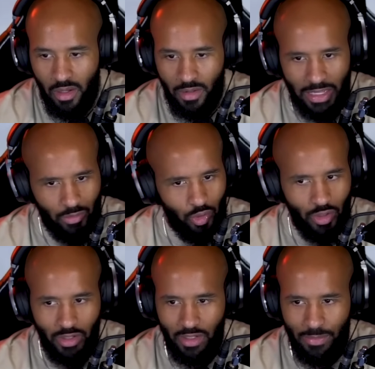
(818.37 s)
Like,
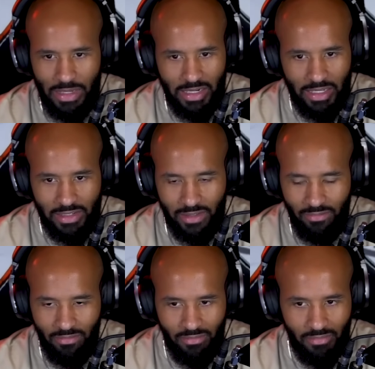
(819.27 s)
look, I mean, it's
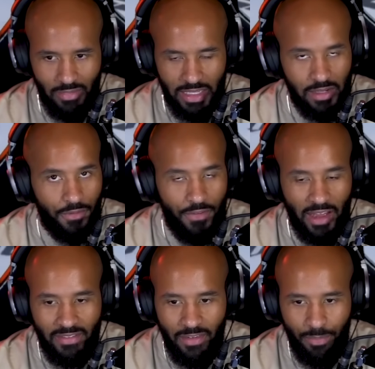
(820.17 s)

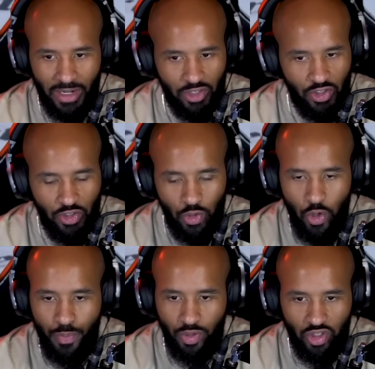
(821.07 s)
effective, but it's
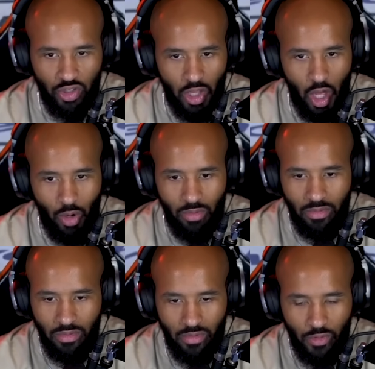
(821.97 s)
super slow.
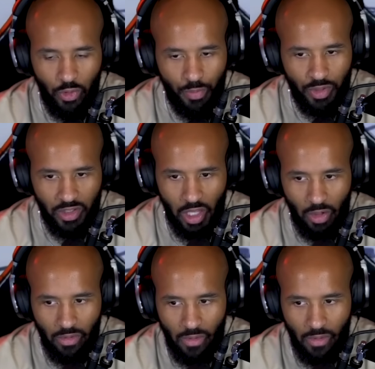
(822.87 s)
Super slow.